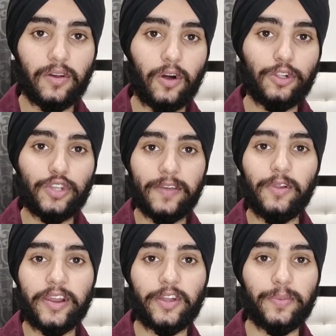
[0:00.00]
Also, I will
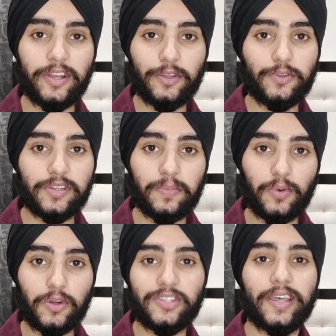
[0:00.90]
recommend you some
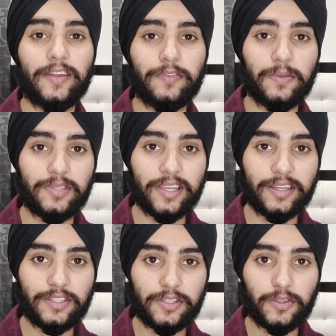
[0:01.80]
books and
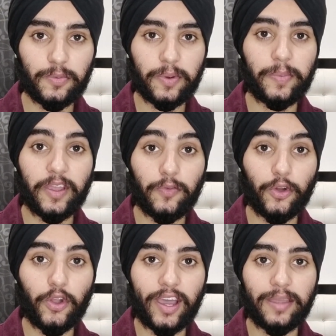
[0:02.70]
websites to prepare for
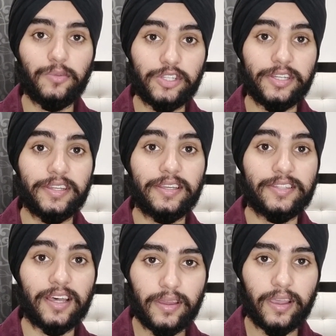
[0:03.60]
your IMU CET
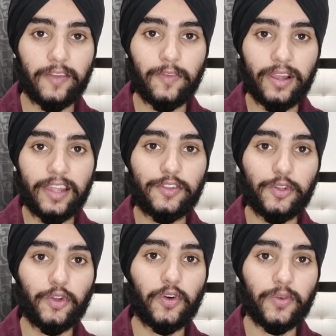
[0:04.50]
exam, and will let you
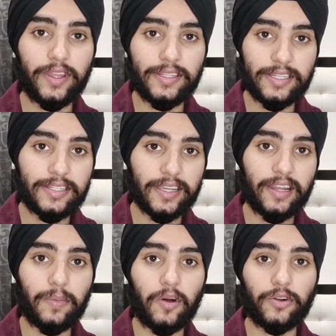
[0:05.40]
know in detail
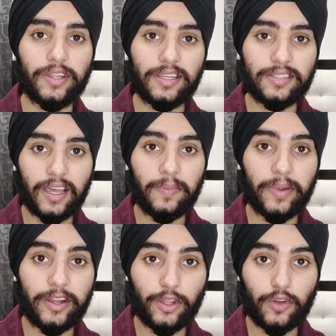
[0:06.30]
about the exam
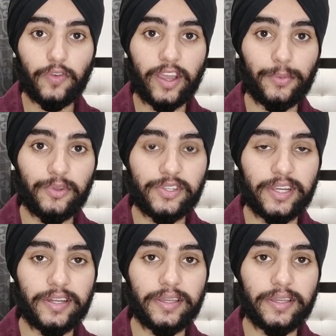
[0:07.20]
pattern of IMU CET.